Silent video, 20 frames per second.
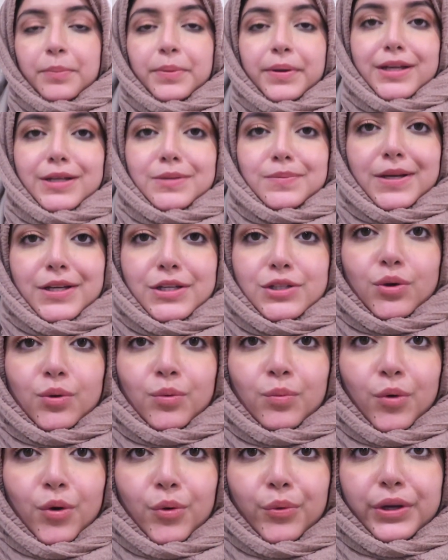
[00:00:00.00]
because based
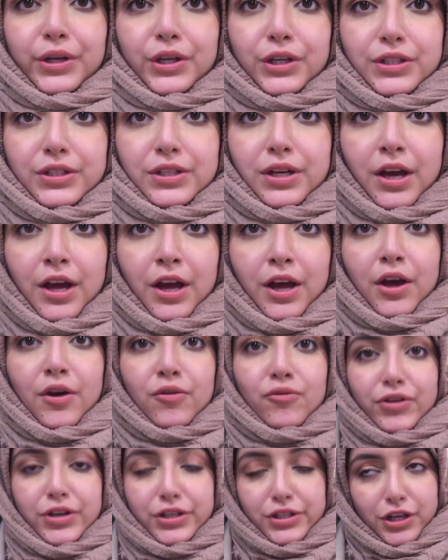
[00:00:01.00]
on what we could
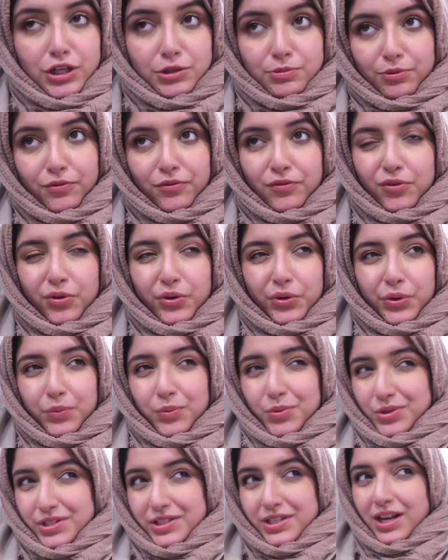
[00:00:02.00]
research before, there
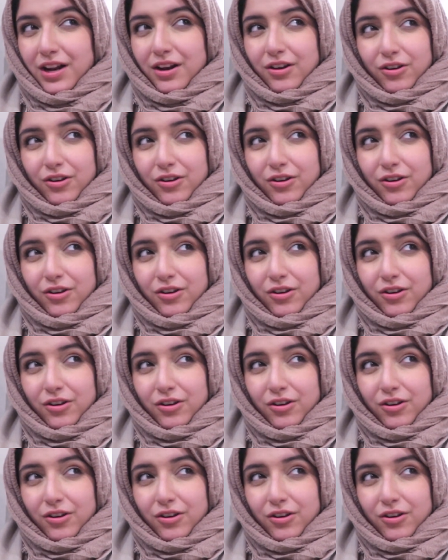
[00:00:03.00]
wasn't a